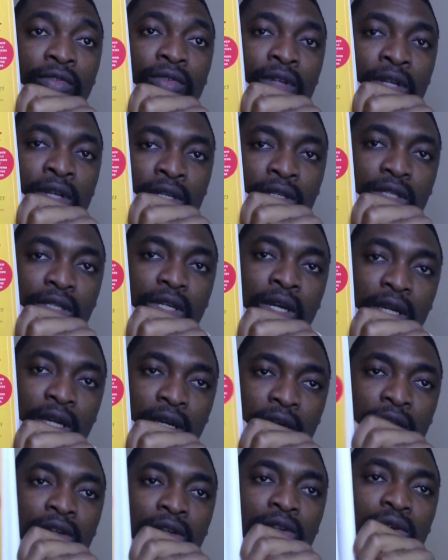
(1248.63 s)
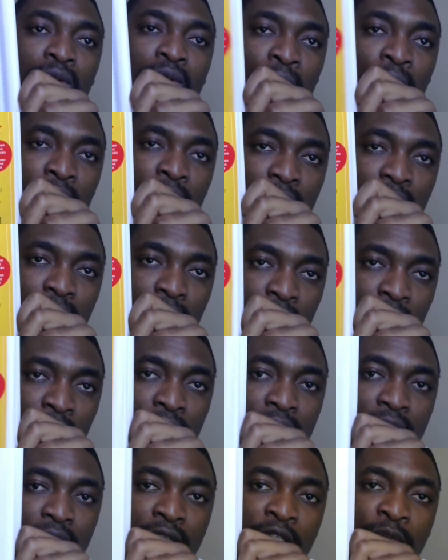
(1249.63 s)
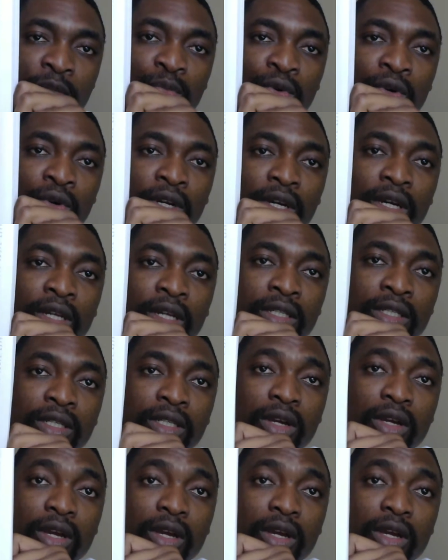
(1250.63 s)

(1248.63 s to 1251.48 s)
Yes, again, you will get this book at